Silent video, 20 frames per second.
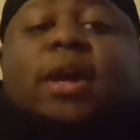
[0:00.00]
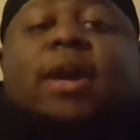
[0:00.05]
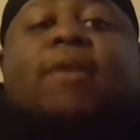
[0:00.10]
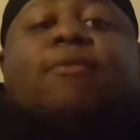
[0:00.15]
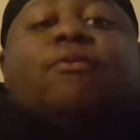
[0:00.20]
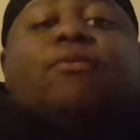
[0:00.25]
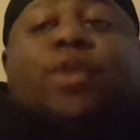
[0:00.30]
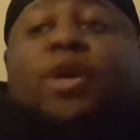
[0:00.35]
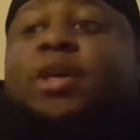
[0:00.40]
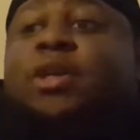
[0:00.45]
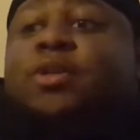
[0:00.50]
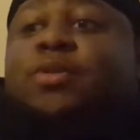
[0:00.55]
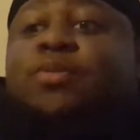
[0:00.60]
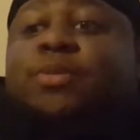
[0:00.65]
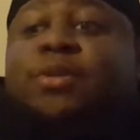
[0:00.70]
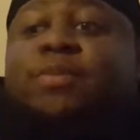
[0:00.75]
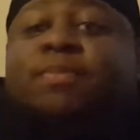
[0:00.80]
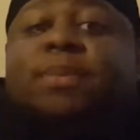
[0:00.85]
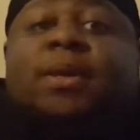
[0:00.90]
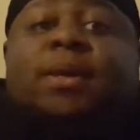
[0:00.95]
And Wiz
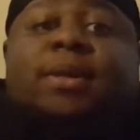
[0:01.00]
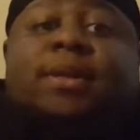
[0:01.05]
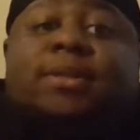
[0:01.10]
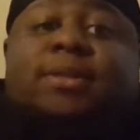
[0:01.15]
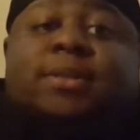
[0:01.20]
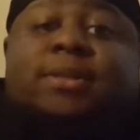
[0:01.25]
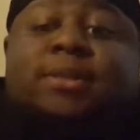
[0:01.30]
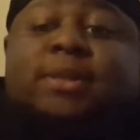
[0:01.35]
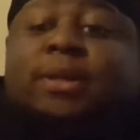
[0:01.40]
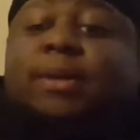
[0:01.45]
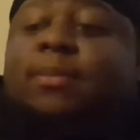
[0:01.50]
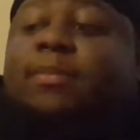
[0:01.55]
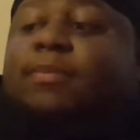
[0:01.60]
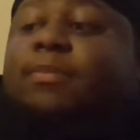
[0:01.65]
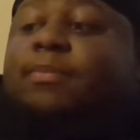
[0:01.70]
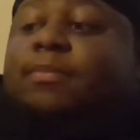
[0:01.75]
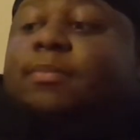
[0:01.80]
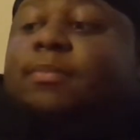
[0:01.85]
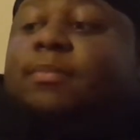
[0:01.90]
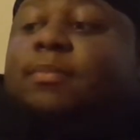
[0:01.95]
was being a simp.
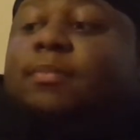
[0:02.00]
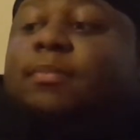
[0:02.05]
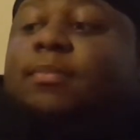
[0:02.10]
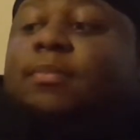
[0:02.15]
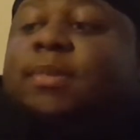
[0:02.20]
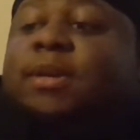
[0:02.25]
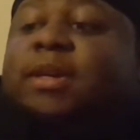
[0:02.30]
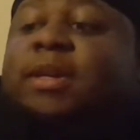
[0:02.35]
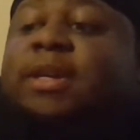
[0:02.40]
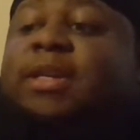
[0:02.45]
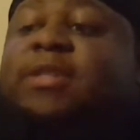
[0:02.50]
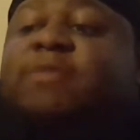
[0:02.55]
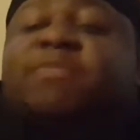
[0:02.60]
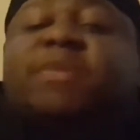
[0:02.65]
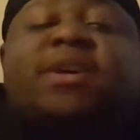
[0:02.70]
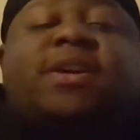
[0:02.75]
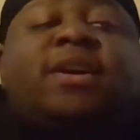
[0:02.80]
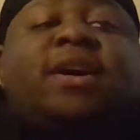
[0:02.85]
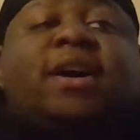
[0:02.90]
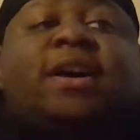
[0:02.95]
It's
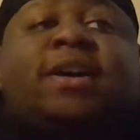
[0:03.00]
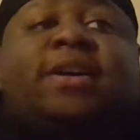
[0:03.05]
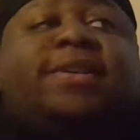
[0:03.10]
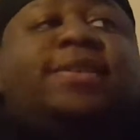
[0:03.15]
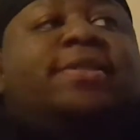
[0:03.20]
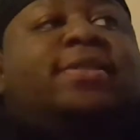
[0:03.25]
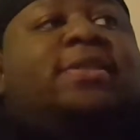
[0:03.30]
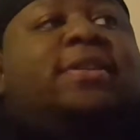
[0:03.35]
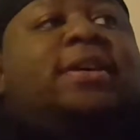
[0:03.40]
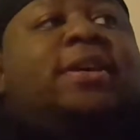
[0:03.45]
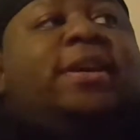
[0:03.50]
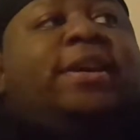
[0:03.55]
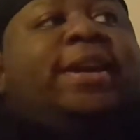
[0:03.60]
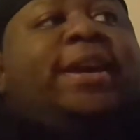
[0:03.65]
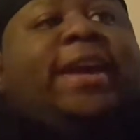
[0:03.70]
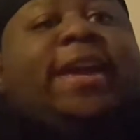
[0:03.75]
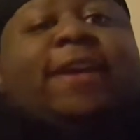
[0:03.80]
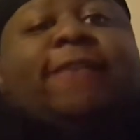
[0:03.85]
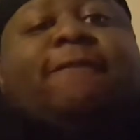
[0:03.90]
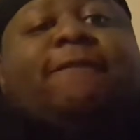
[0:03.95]
because
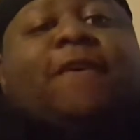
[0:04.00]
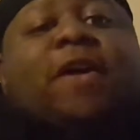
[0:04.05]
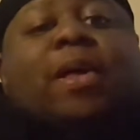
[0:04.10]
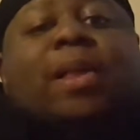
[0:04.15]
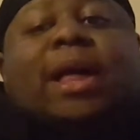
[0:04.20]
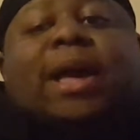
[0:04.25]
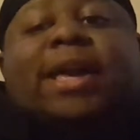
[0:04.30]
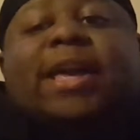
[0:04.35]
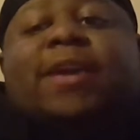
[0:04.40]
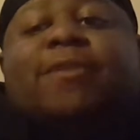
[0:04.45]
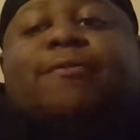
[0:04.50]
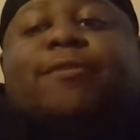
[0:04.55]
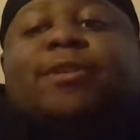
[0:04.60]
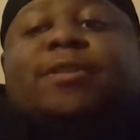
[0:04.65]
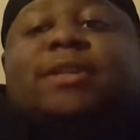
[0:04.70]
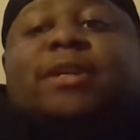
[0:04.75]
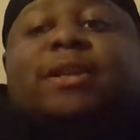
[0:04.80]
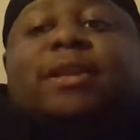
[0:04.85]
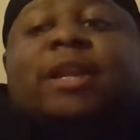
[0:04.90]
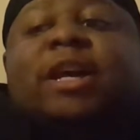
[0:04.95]
he felt like he
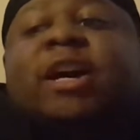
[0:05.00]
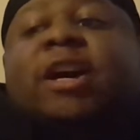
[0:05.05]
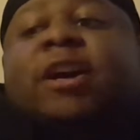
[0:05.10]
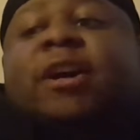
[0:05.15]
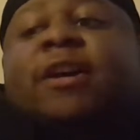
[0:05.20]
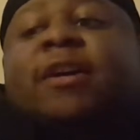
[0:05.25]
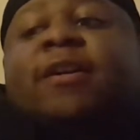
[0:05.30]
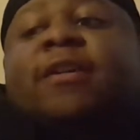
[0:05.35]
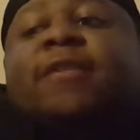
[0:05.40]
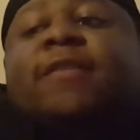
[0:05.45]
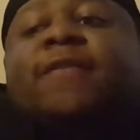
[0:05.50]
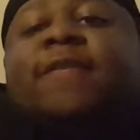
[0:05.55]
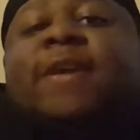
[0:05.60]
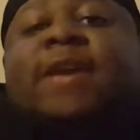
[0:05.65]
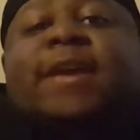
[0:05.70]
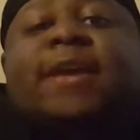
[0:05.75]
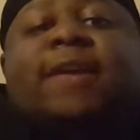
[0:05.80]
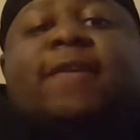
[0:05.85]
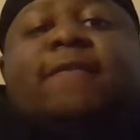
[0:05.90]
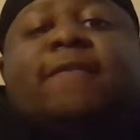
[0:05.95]
was in love.
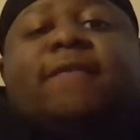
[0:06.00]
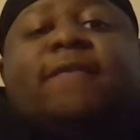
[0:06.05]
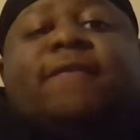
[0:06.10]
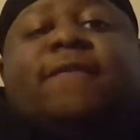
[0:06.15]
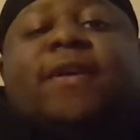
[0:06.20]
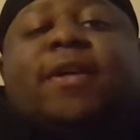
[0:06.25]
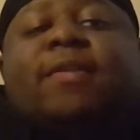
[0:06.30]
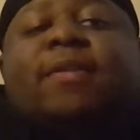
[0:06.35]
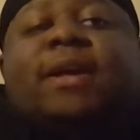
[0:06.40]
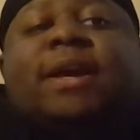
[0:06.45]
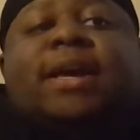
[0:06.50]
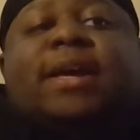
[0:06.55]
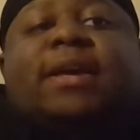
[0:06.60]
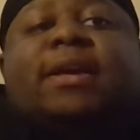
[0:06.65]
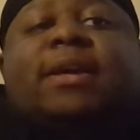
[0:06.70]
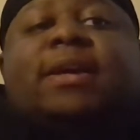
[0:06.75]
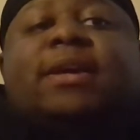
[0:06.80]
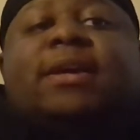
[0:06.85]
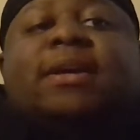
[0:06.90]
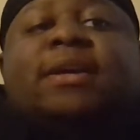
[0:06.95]
He felt like
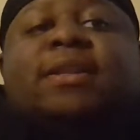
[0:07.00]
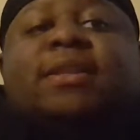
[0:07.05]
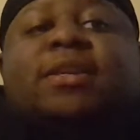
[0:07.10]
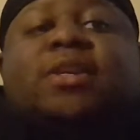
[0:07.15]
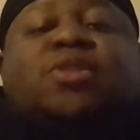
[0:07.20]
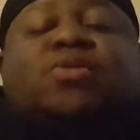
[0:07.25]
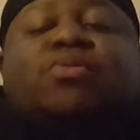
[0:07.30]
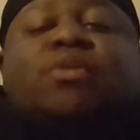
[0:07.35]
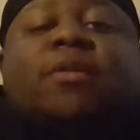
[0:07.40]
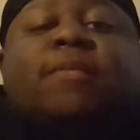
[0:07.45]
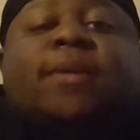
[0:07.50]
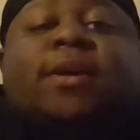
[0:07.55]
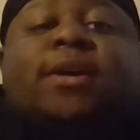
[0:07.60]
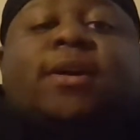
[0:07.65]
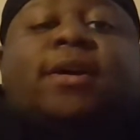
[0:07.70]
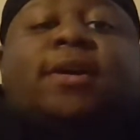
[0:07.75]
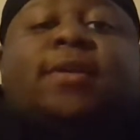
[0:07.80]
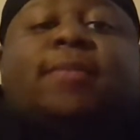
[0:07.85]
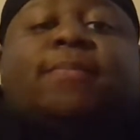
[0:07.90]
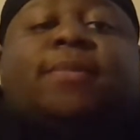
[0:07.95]
this woman
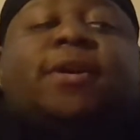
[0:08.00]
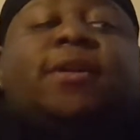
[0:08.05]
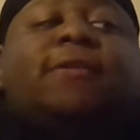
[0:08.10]
could have